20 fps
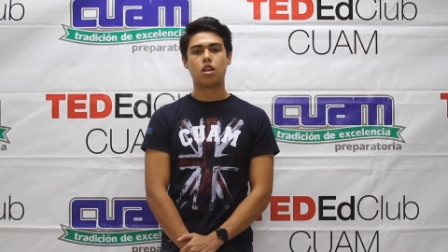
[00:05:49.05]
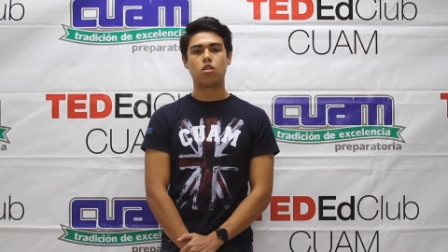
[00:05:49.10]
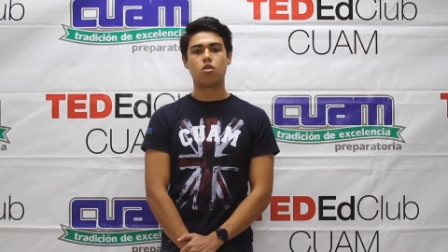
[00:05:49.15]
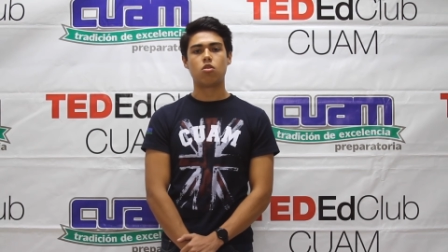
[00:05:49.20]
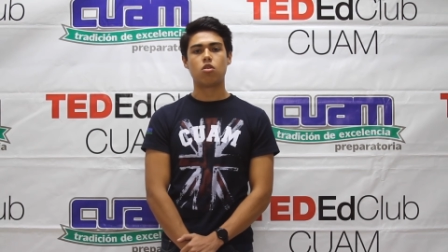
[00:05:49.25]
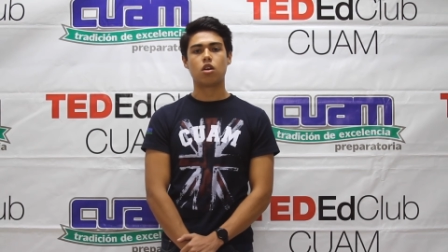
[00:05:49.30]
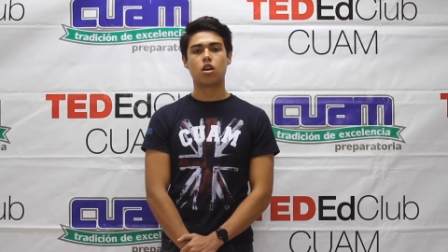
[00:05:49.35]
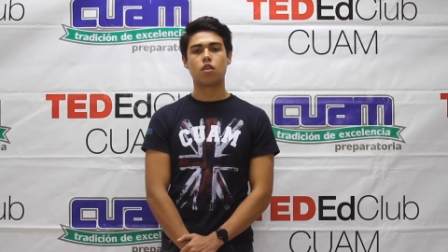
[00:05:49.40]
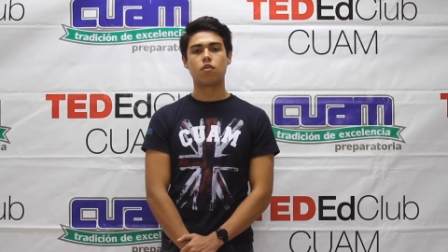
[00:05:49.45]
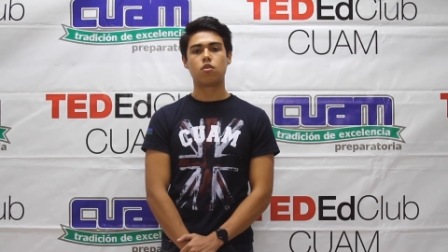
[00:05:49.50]

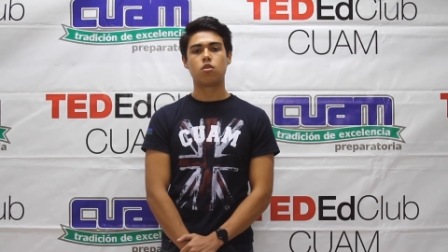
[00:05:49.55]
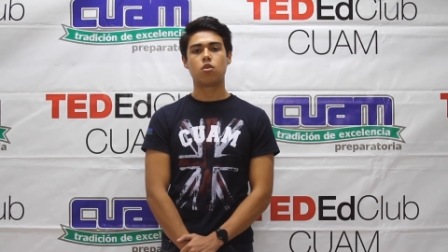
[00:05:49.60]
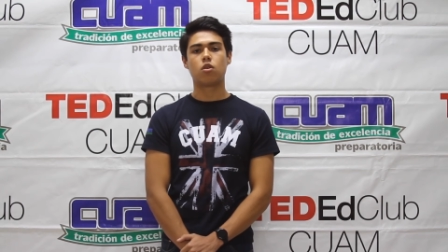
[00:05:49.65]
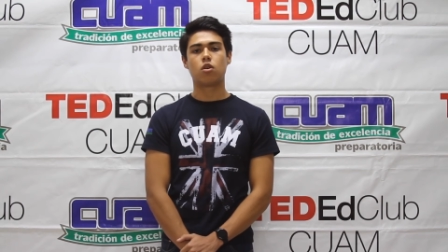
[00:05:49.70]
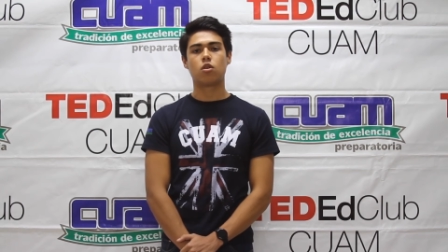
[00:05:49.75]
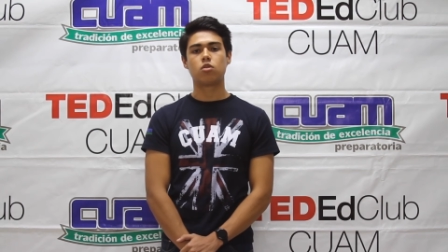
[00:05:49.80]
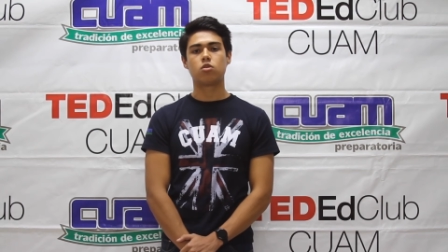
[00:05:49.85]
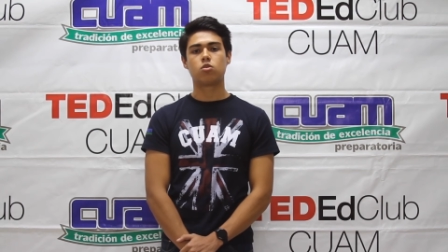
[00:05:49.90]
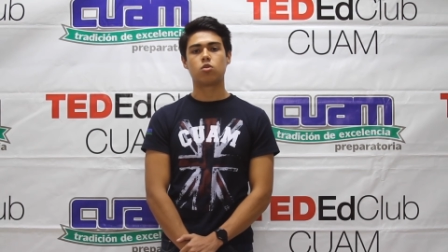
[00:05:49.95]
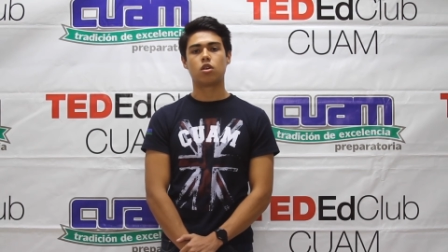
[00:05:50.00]
Do you have to
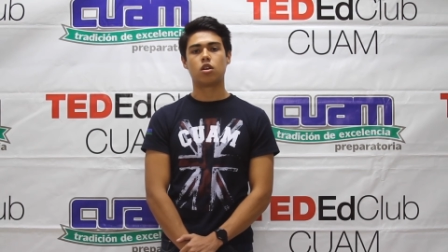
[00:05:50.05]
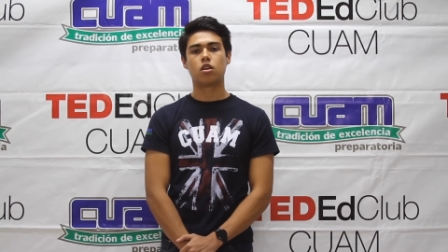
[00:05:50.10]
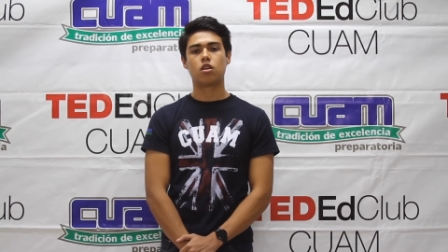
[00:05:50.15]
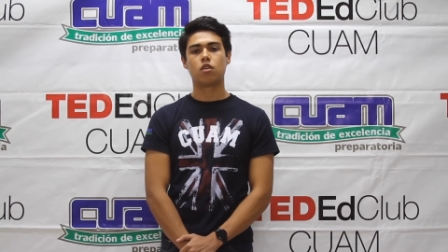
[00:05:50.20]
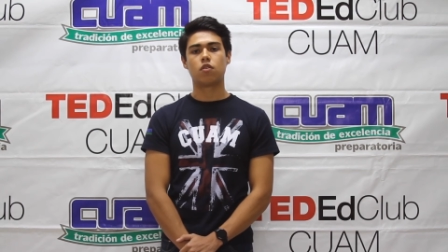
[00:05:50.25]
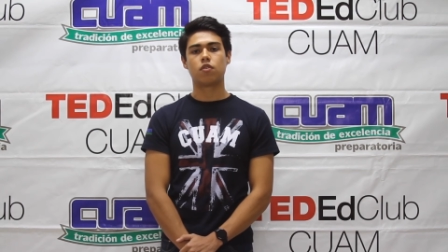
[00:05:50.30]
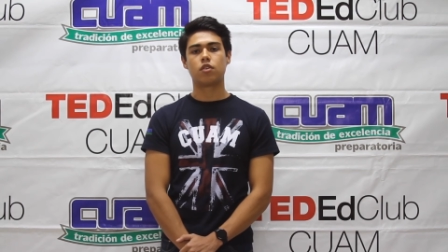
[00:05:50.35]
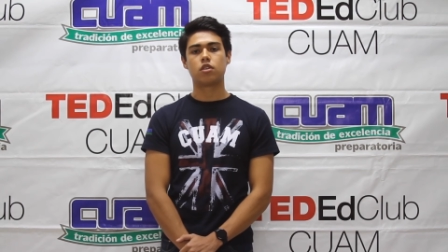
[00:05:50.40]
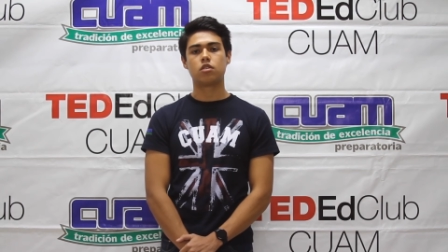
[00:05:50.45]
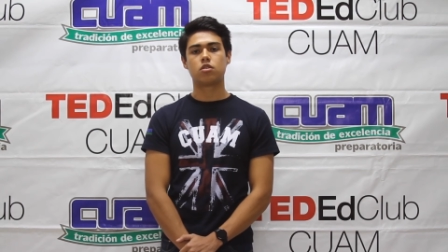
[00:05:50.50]
go to an
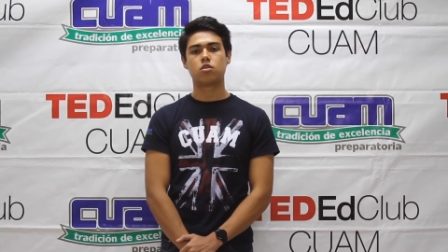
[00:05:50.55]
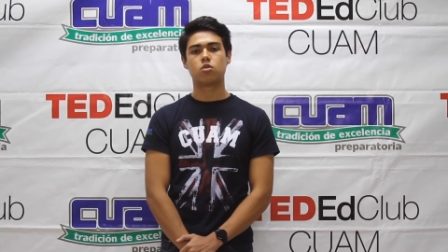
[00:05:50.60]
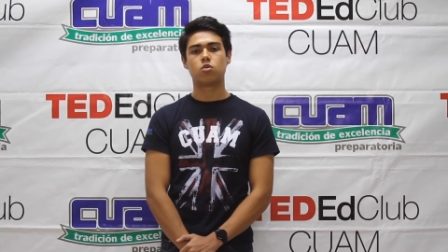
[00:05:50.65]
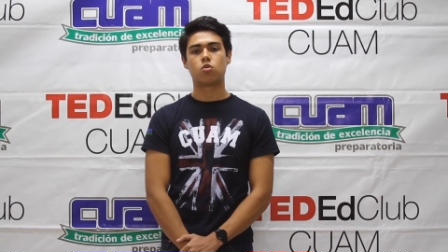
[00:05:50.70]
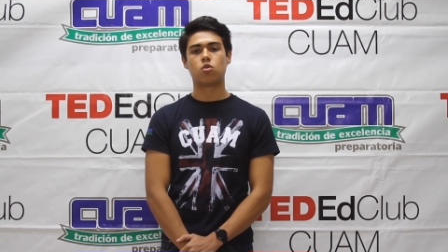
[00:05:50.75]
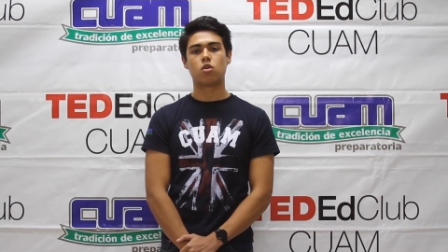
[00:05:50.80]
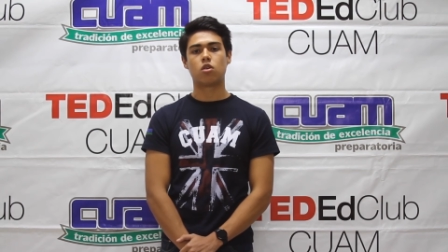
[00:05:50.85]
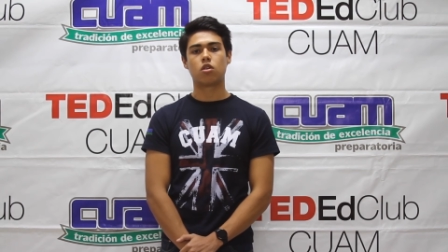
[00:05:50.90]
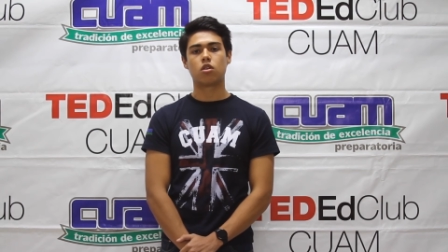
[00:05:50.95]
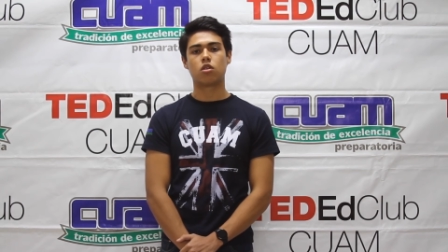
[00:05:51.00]
office to
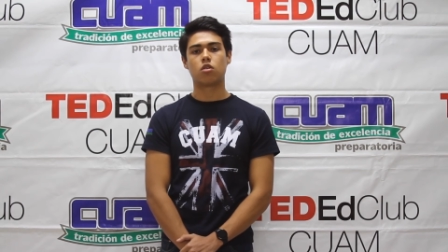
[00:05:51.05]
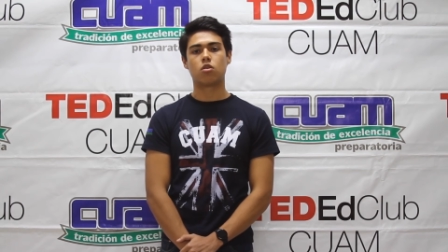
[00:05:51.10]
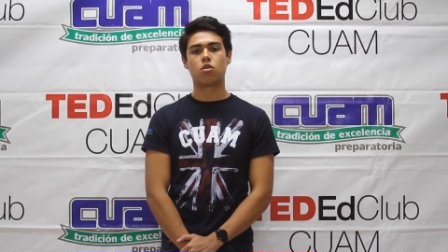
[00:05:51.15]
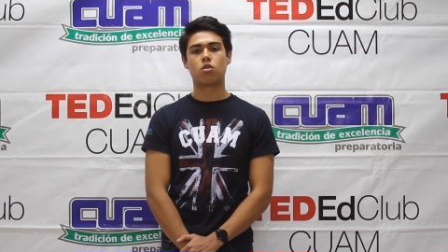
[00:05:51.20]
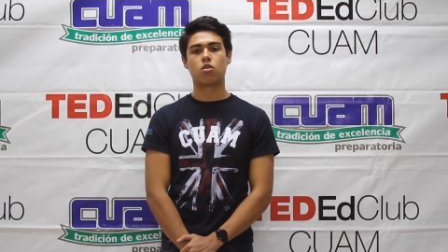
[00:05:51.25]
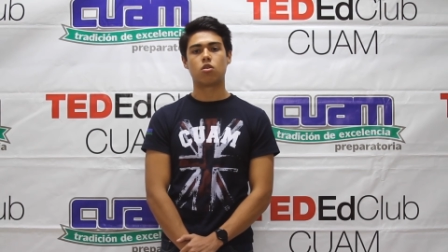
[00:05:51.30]
work,